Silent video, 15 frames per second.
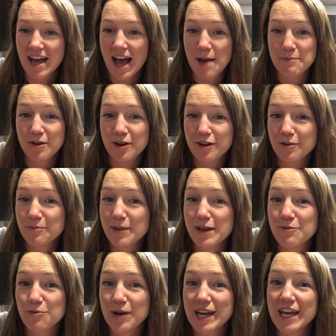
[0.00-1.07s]
I'm gonna
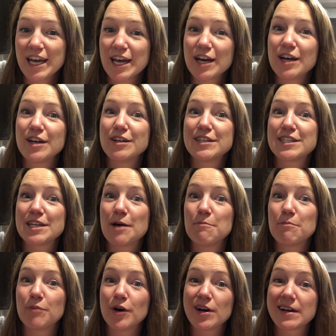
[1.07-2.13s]
be reading
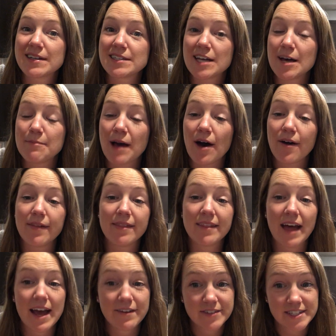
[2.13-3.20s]
some books about
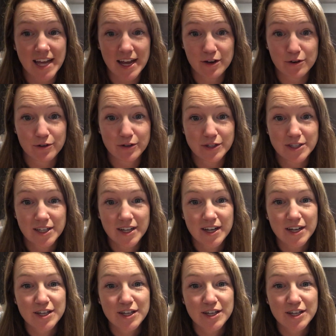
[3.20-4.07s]
life cycles.